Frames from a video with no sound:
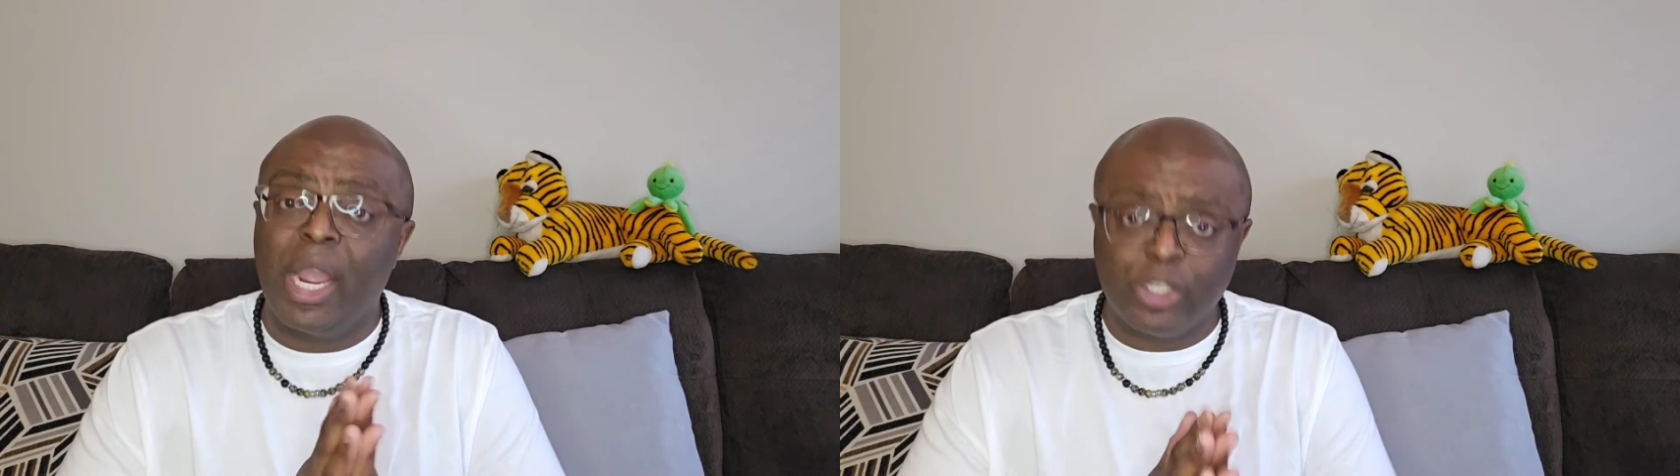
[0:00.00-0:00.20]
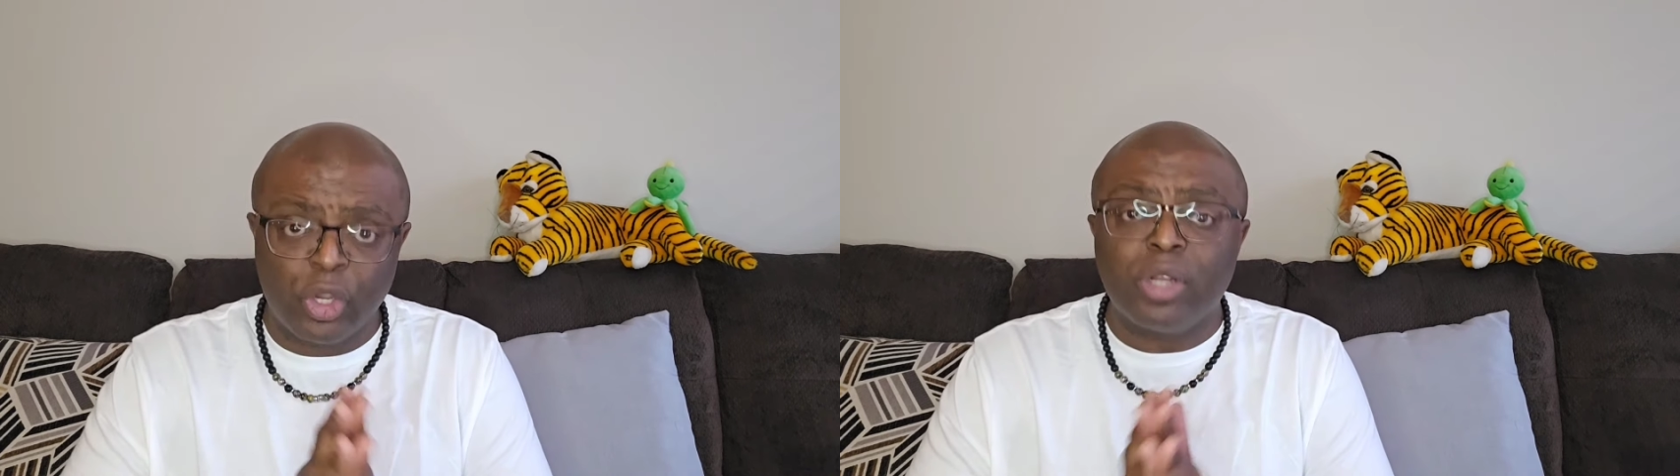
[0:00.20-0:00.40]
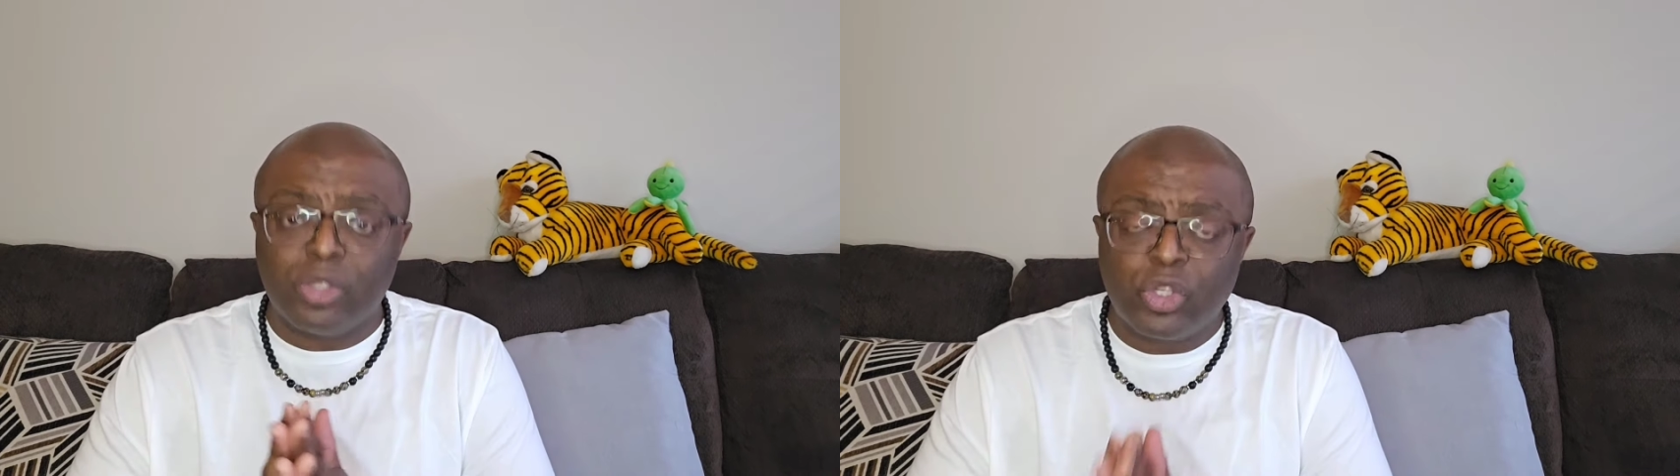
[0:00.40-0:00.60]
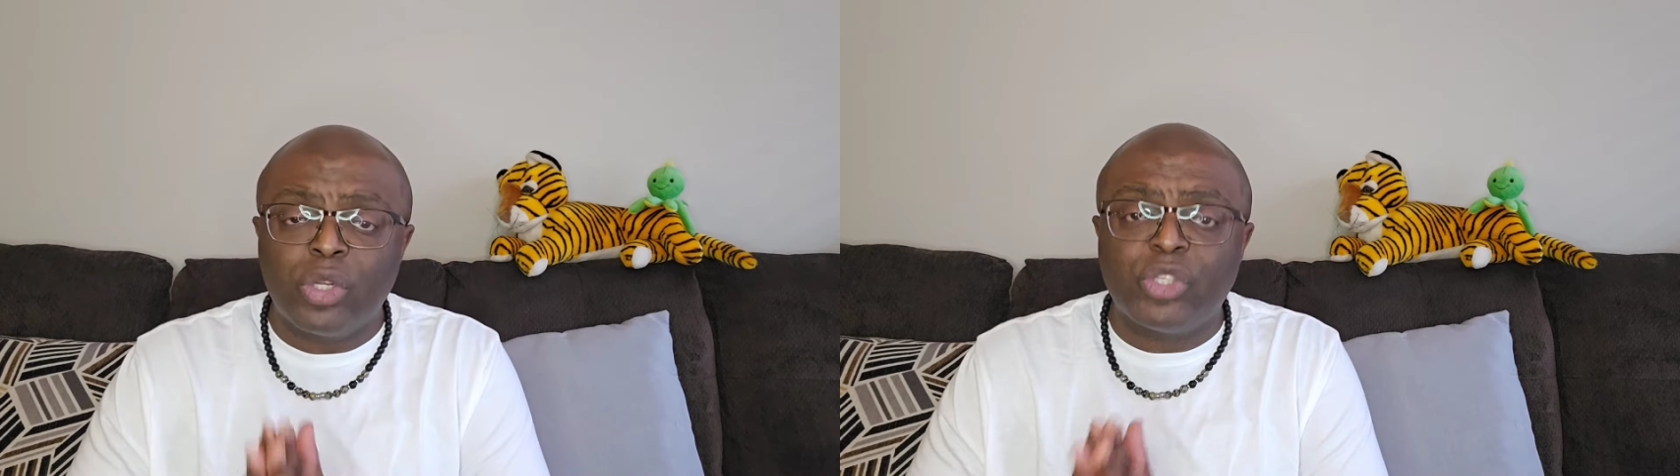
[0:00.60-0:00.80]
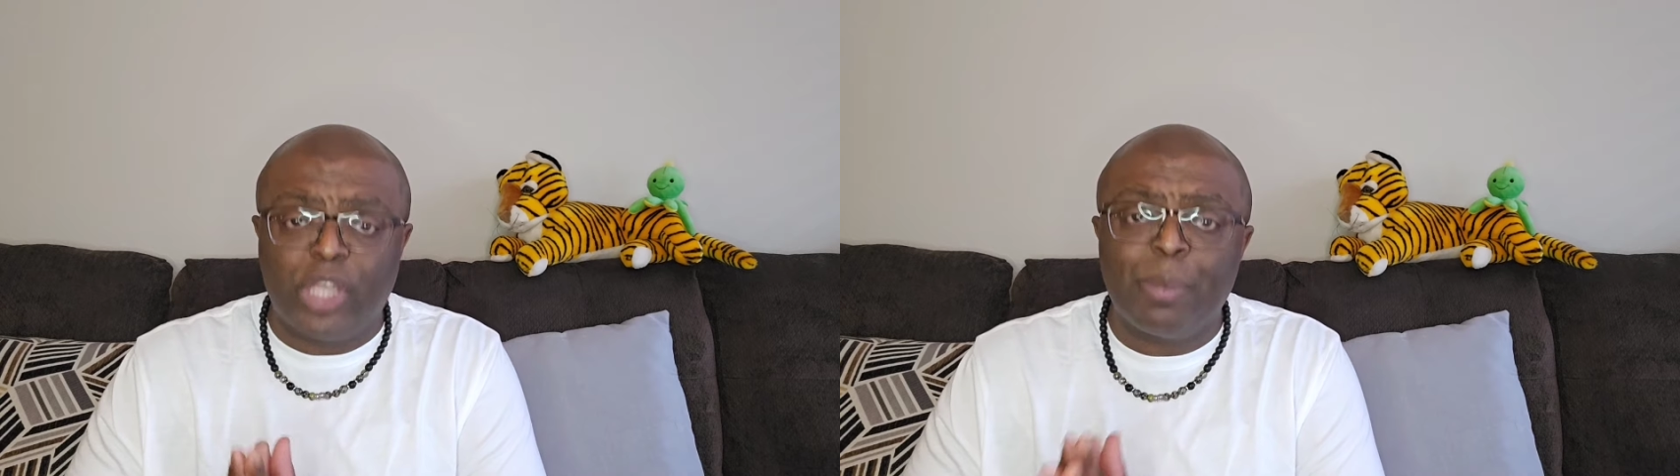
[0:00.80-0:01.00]
A
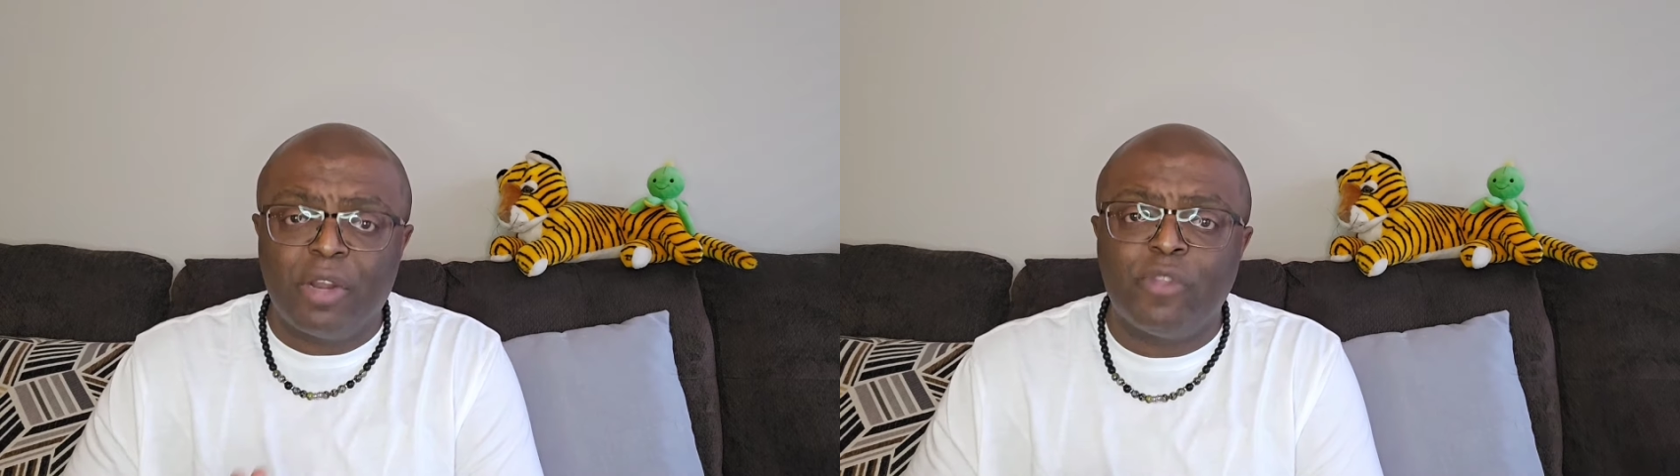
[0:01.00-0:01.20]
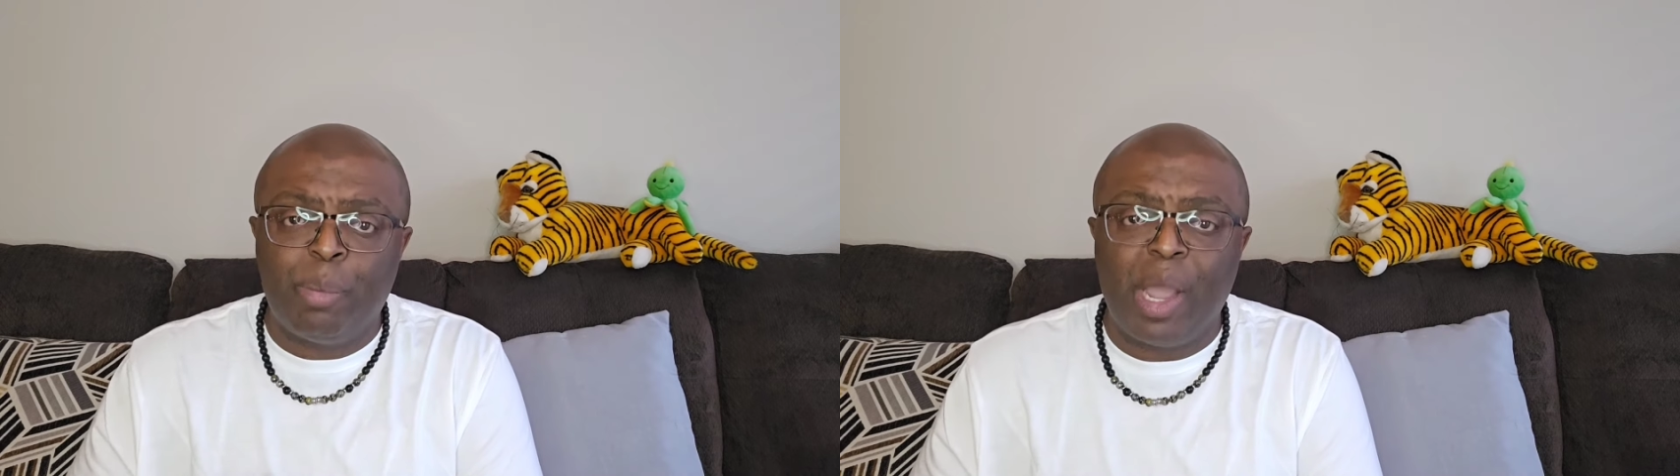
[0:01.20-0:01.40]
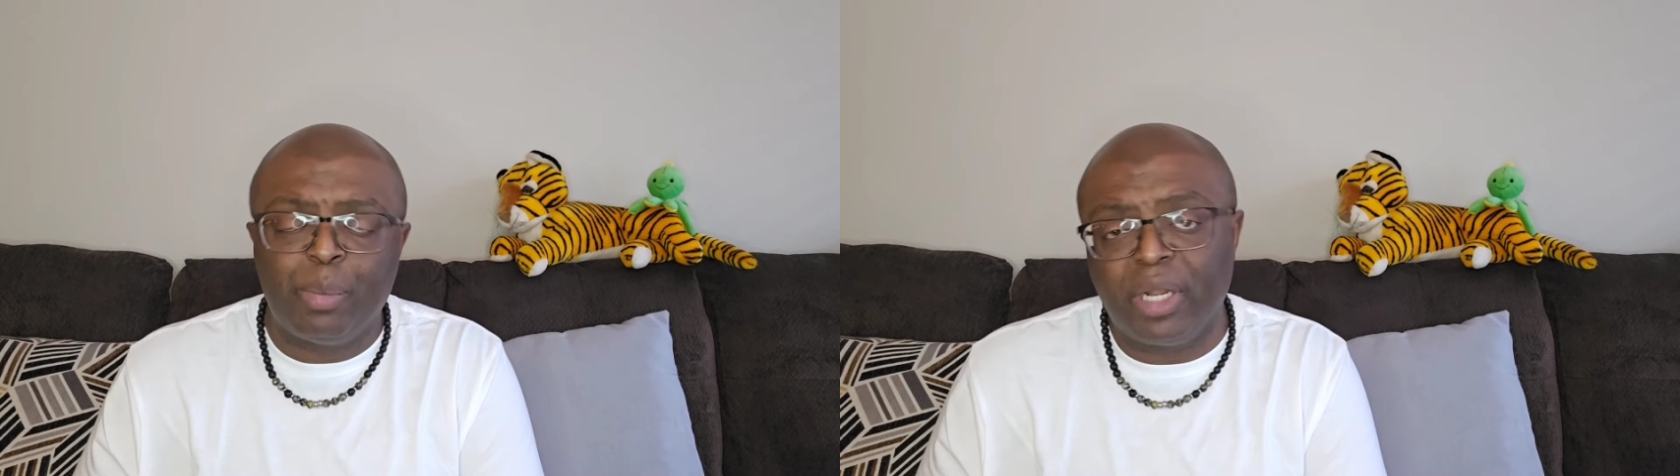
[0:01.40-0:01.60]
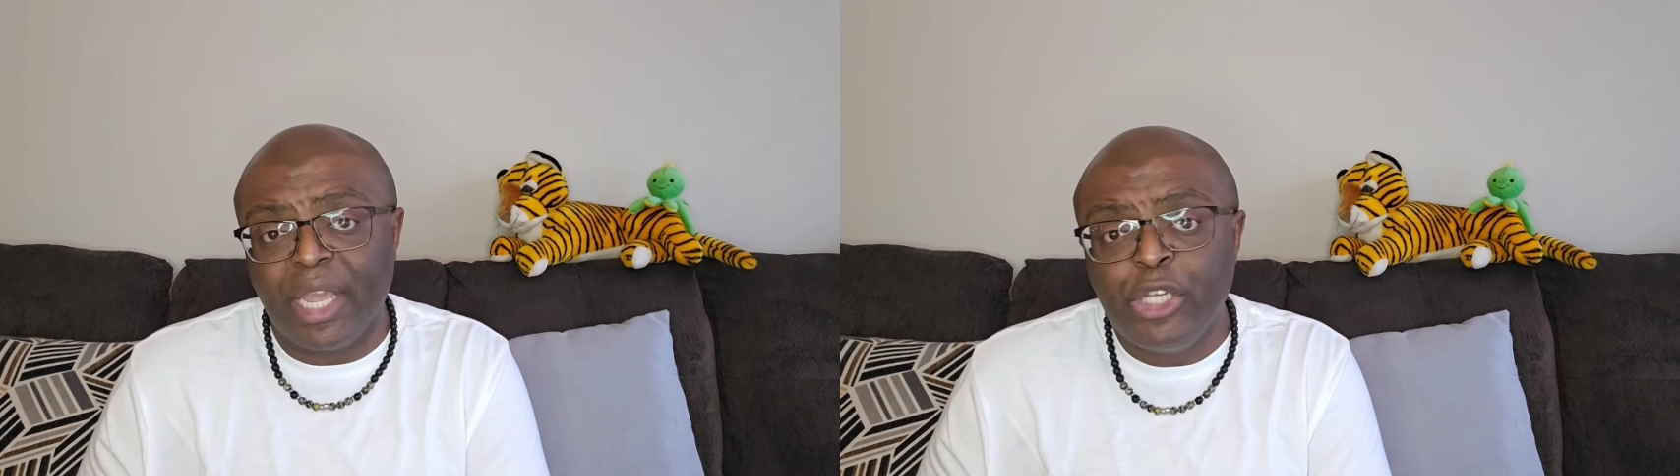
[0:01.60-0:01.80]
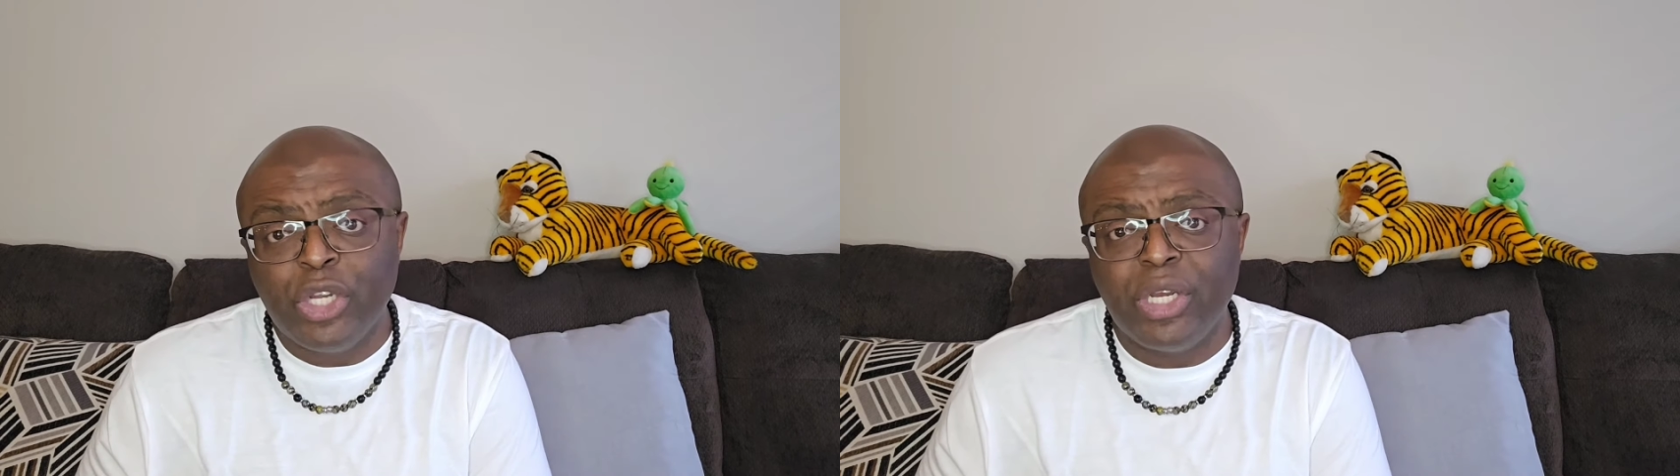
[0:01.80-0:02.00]
certain segment of the
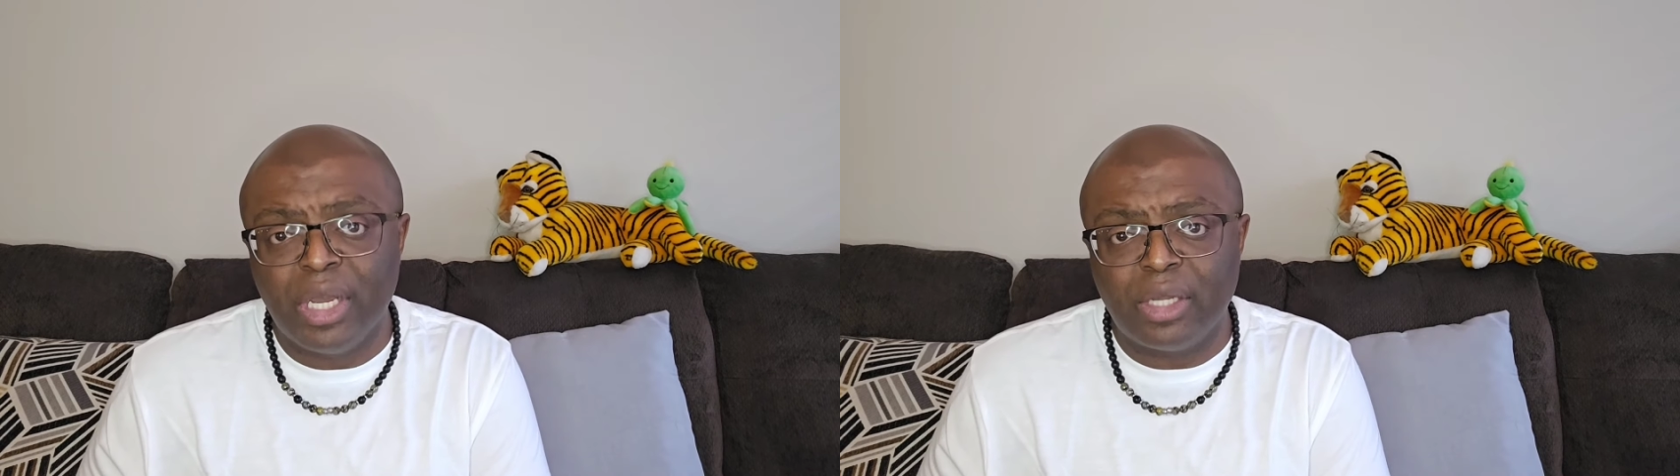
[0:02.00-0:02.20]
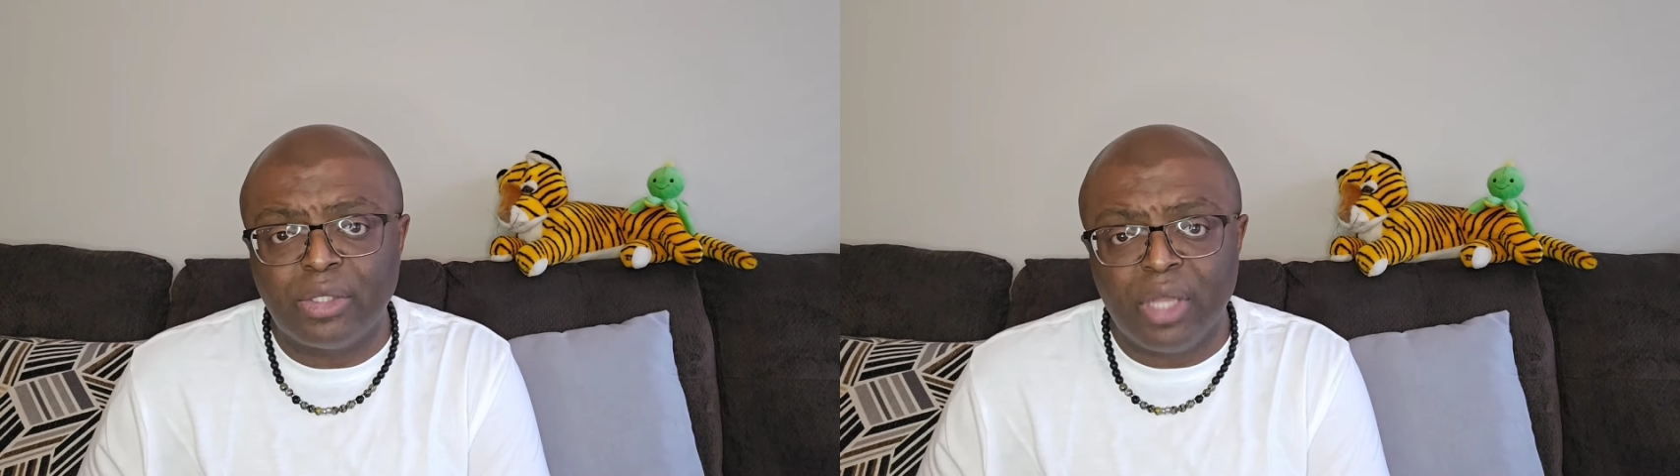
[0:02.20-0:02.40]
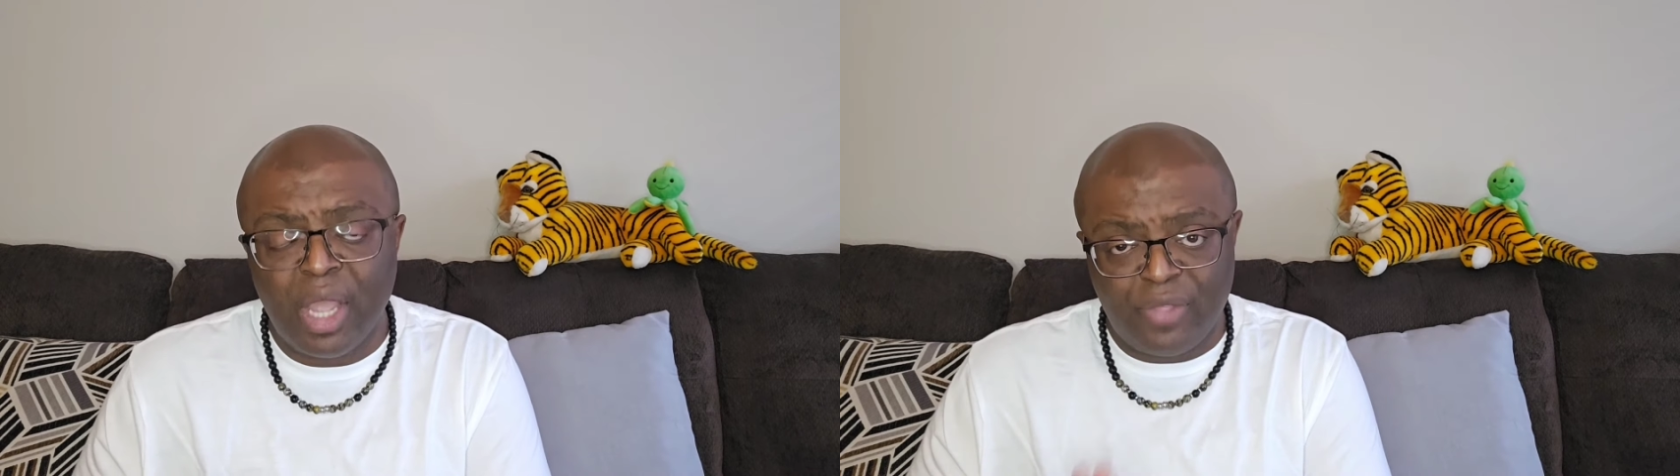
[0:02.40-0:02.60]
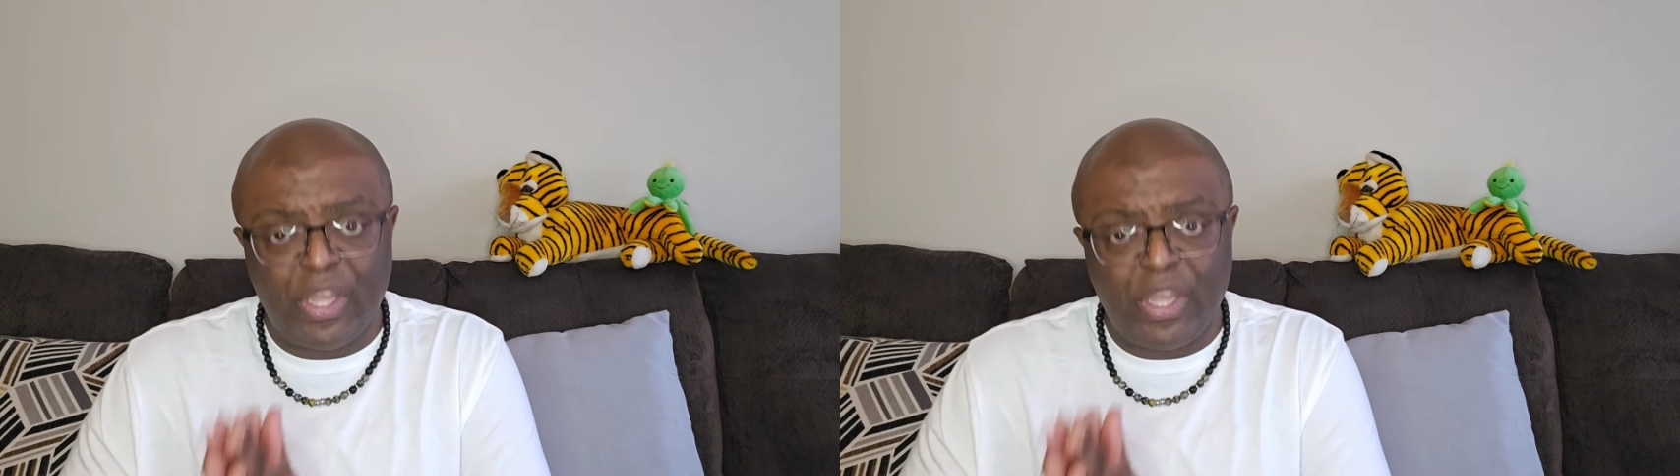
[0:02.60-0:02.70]
population does.